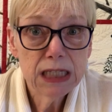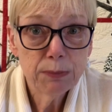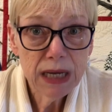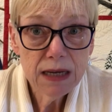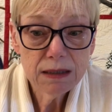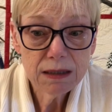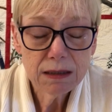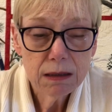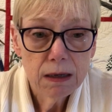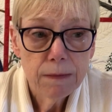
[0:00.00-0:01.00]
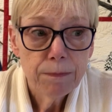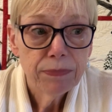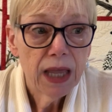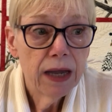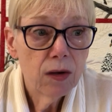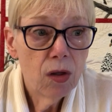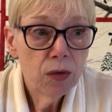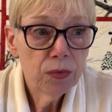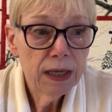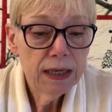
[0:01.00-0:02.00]
space. I
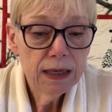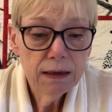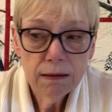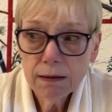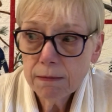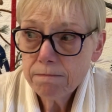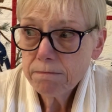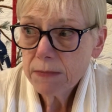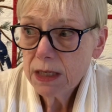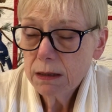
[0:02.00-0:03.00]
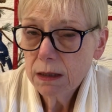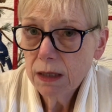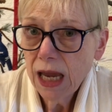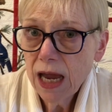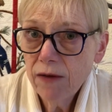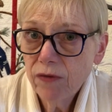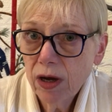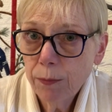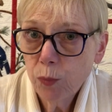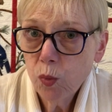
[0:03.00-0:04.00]
already have
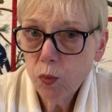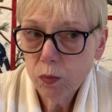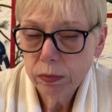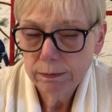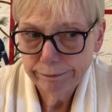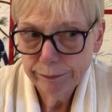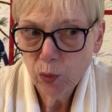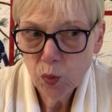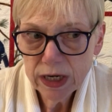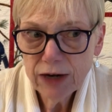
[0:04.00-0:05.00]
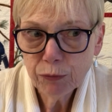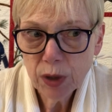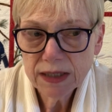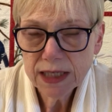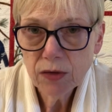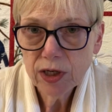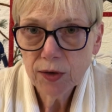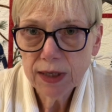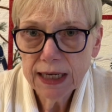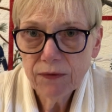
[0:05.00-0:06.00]
up what I've brought down
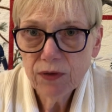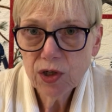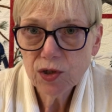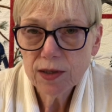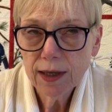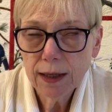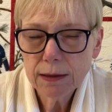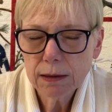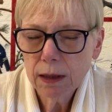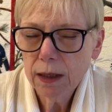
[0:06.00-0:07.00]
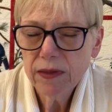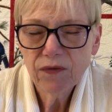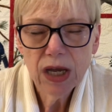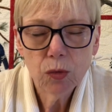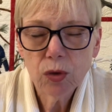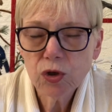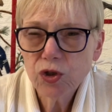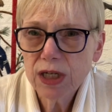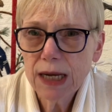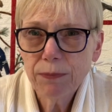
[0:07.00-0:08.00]
here, and I finished that, the Fat Quarter
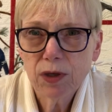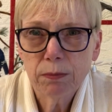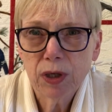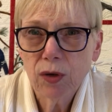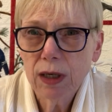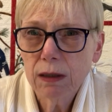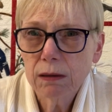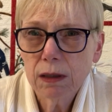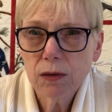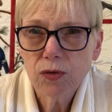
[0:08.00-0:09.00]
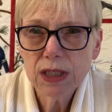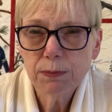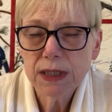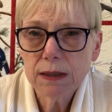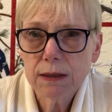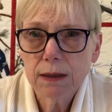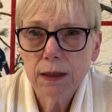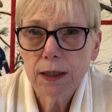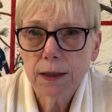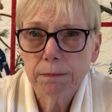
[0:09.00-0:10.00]
Shop, their Merry Little Christmas
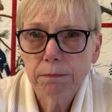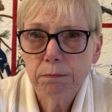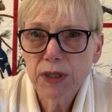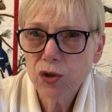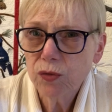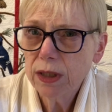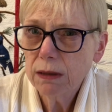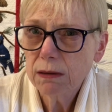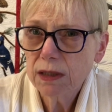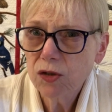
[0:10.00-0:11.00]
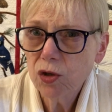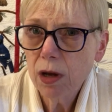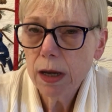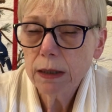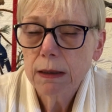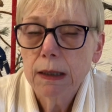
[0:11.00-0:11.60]
mystery stitch along.